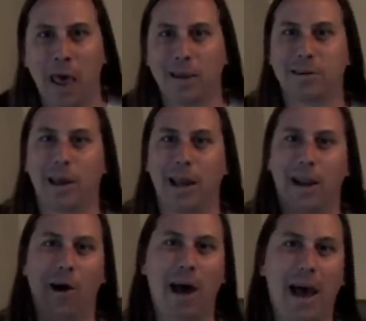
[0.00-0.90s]
so you
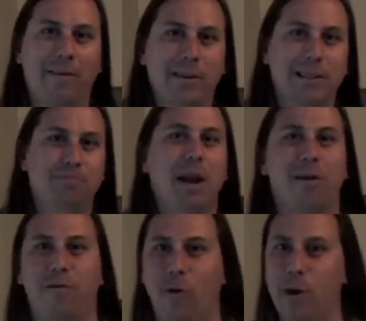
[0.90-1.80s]
don't have to
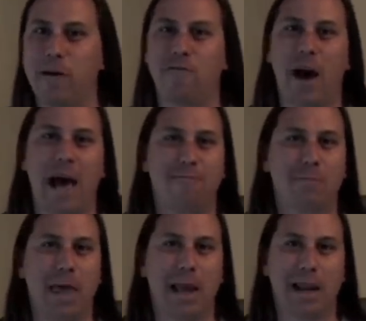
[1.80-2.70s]
spend $45
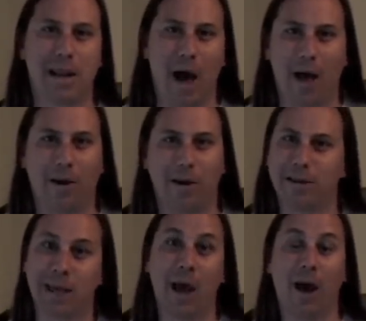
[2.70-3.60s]
million